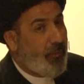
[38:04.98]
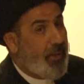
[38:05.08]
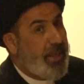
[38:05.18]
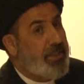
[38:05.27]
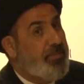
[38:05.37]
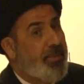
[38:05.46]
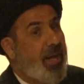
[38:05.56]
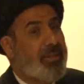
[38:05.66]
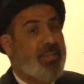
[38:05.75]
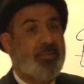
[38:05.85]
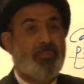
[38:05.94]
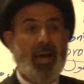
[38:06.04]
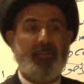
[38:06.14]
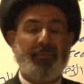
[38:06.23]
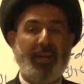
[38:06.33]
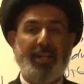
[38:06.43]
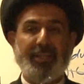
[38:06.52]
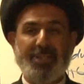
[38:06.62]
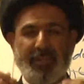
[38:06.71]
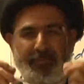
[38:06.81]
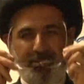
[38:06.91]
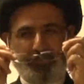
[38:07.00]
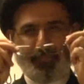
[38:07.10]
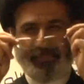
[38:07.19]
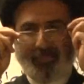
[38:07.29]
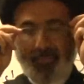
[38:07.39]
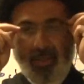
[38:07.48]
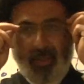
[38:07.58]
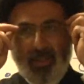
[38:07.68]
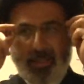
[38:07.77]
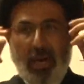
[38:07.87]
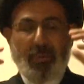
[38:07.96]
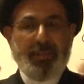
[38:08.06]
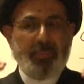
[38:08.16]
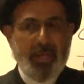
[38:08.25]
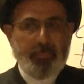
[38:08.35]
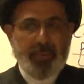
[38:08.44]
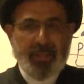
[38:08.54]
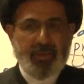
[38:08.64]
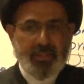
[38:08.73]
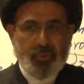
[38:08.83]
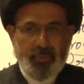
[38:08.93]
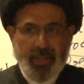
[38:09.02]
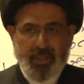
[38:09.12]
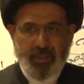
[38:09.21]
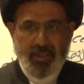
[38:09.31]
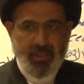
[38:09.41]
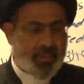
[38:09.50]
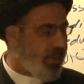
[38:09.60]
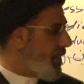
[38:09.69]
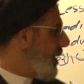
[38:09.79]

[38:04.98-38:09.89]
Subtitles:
this process, my friends? Now let me repeat this to make it easier.